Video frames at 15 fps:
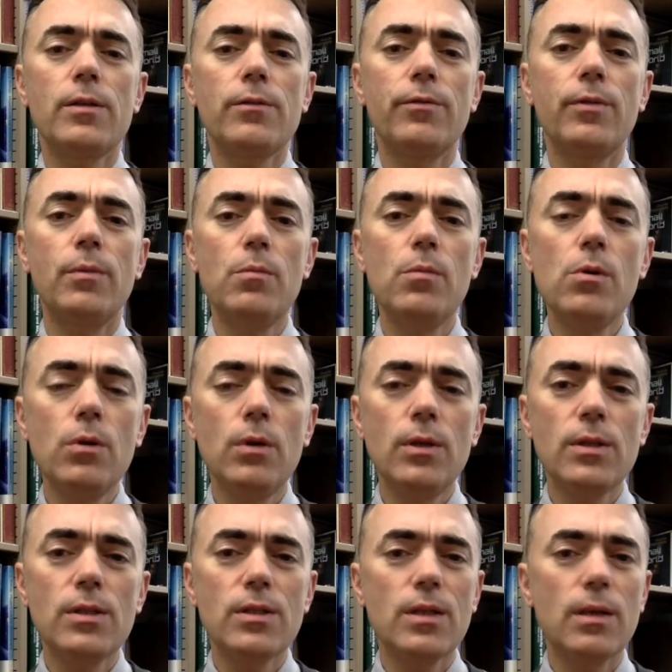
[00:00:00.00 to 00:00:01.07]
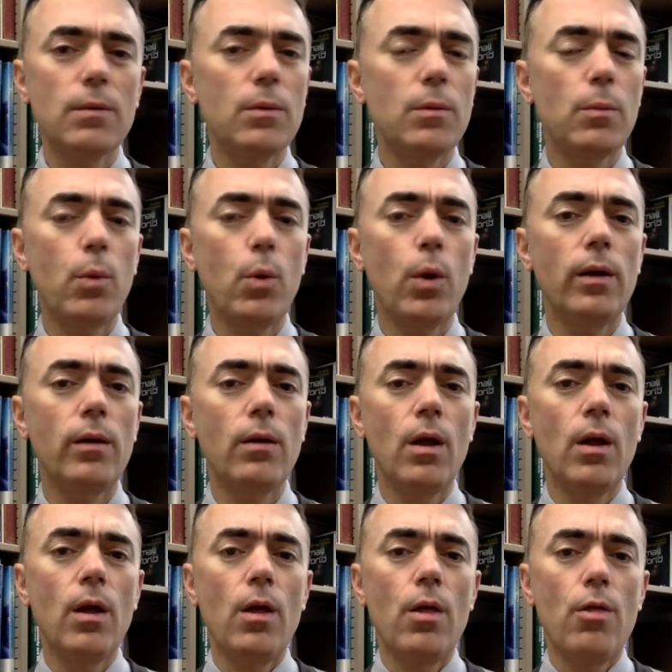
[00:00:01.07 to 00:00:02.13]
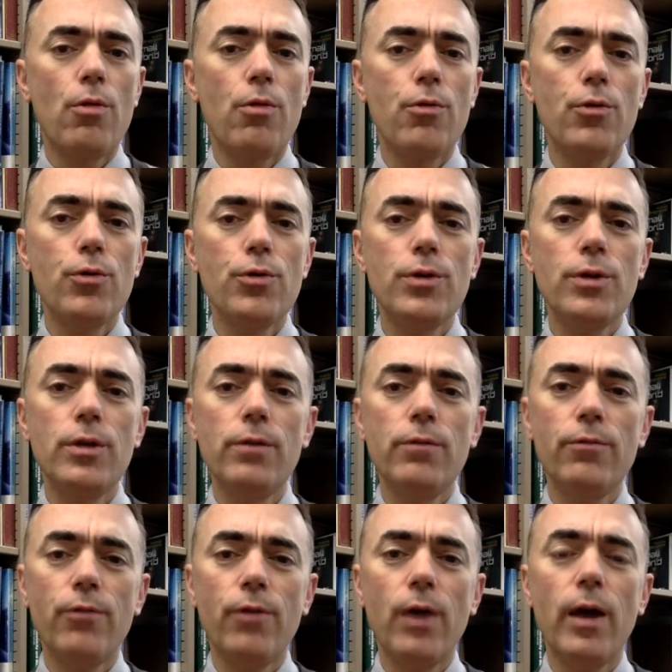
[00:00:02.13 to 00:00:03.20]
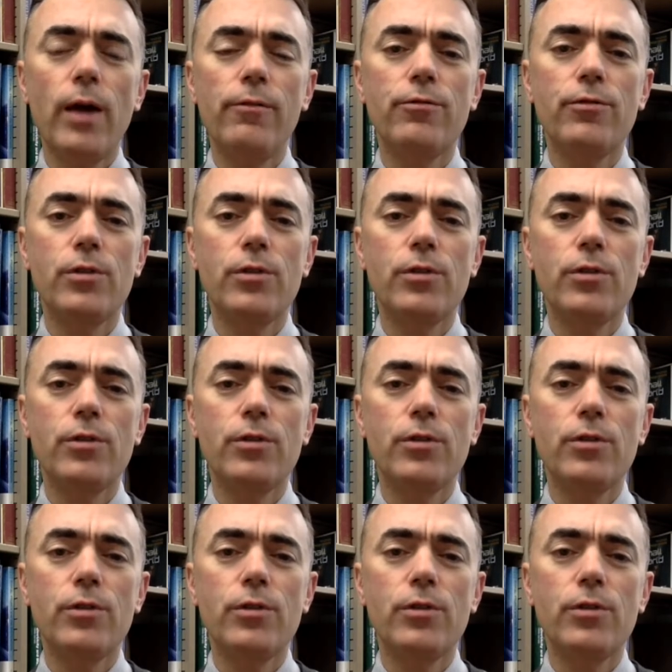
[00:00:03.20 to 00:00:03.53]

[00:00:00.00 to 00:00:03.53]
of the moon is 7.35